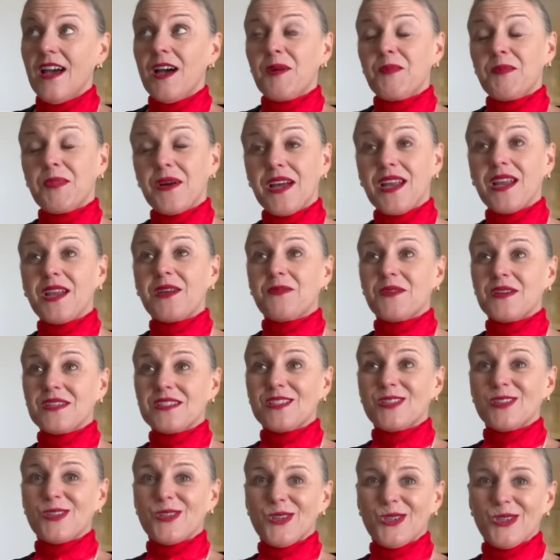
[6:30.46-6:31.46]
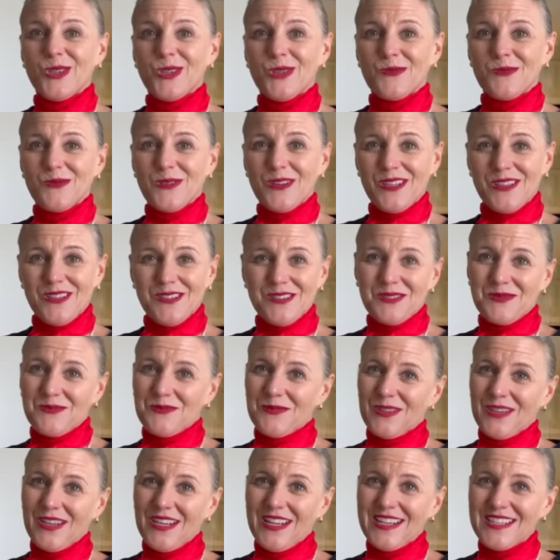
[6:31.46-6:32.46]
but it was an earlier morning this
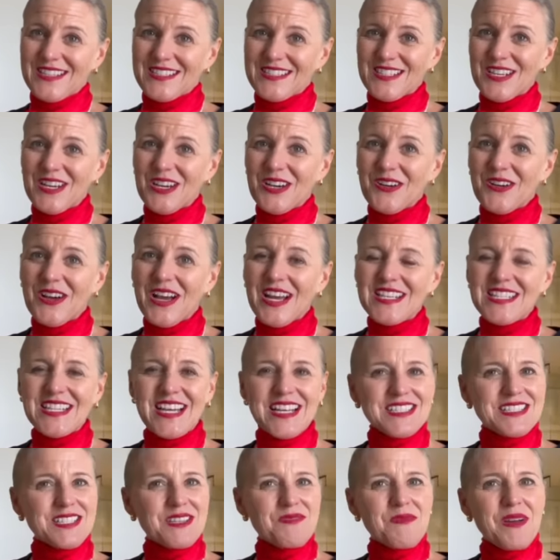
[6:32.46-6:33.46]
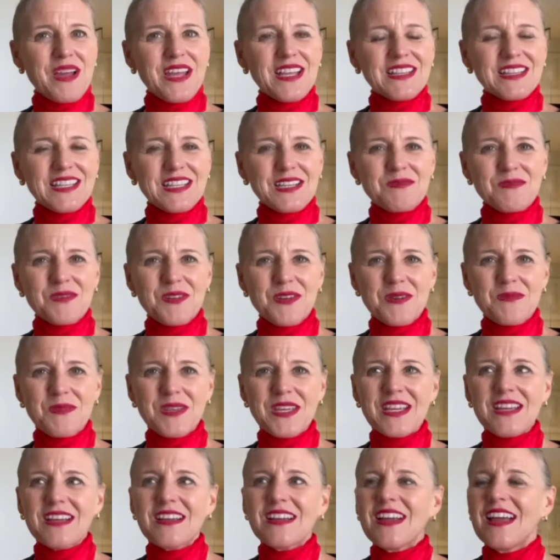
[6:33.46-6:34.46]
morning. So I texted Mike, let him know I'm
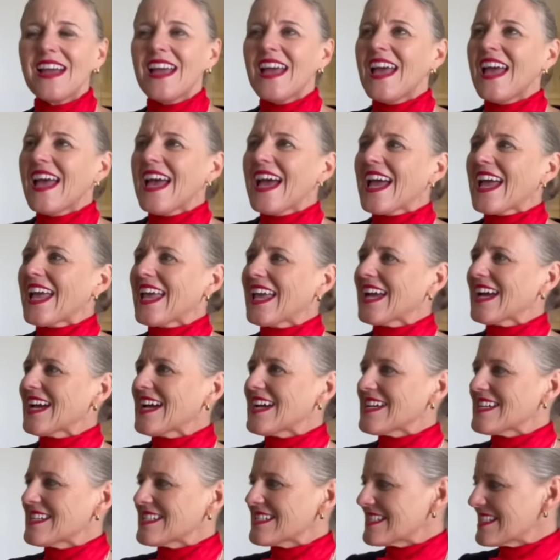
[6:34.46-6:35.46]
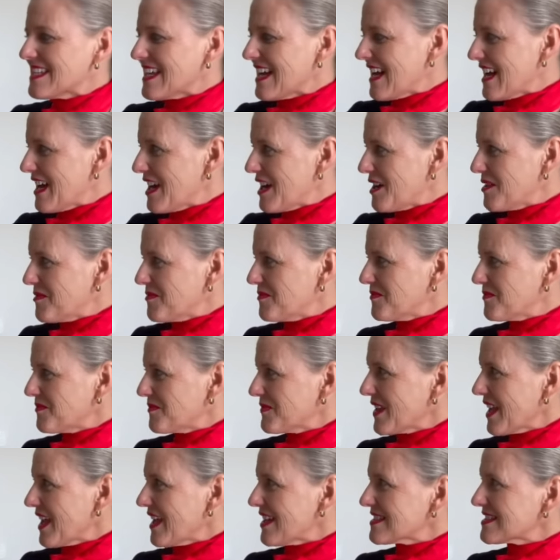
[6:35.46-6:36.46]
here, and
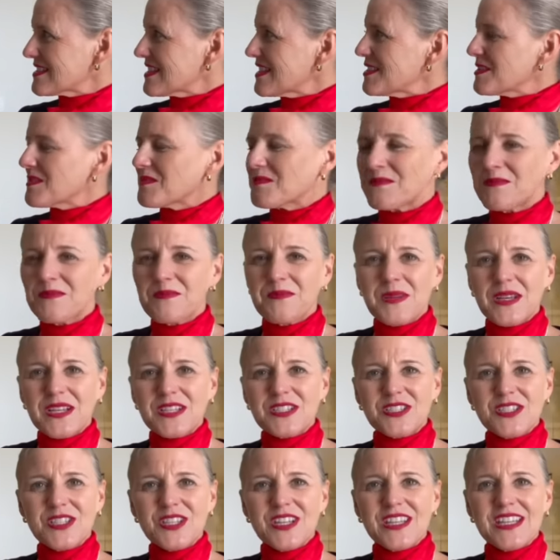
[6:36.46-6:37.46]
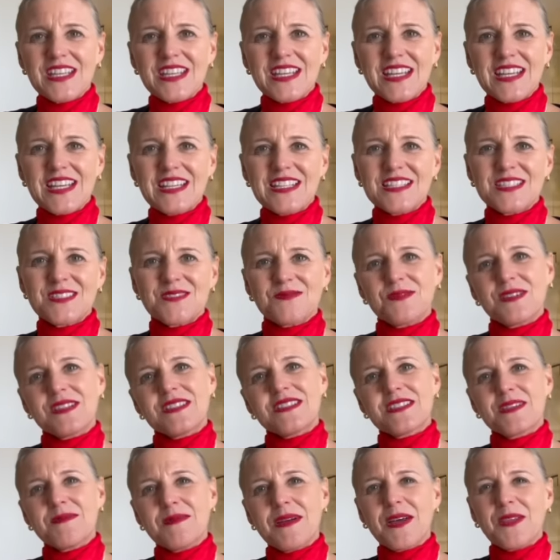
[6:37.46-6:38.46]
I'll send a picture to the kids
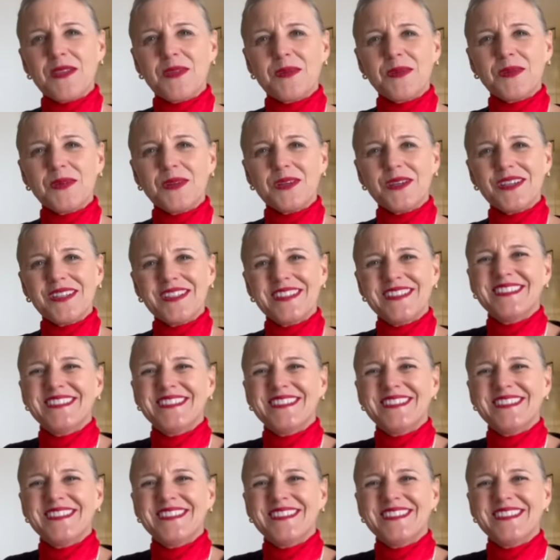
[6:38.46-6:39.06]
once I'm out in the pool